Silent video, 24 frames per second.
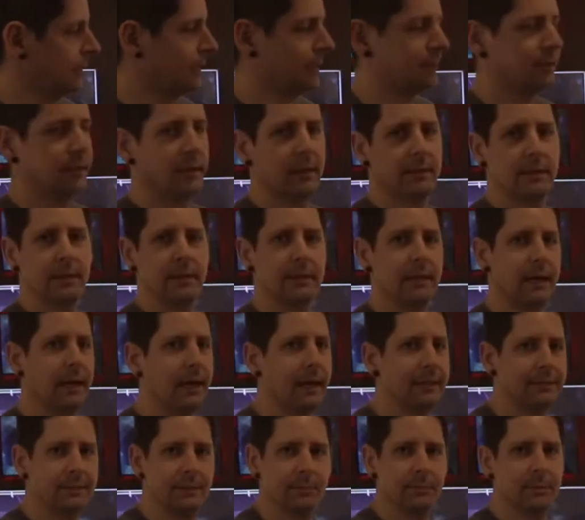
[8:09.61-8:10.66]
connecting all the
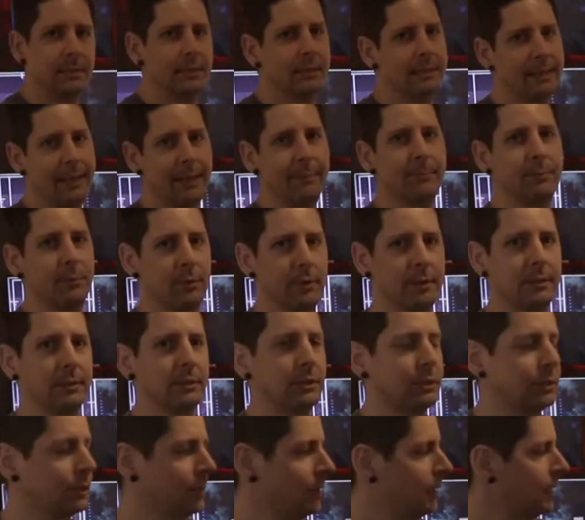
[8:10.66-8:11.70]
dots and being that
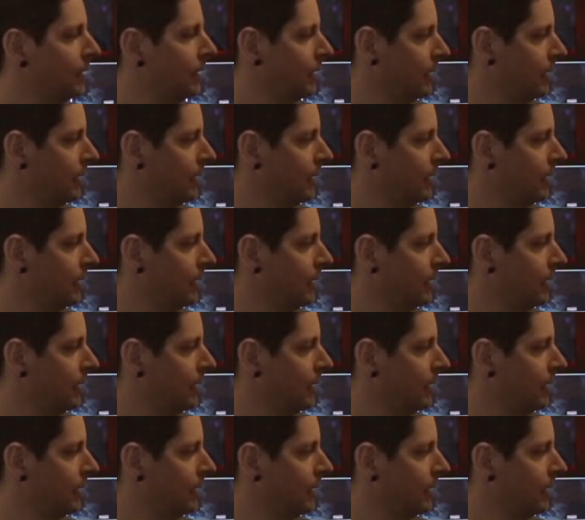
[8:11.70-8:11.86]
bridge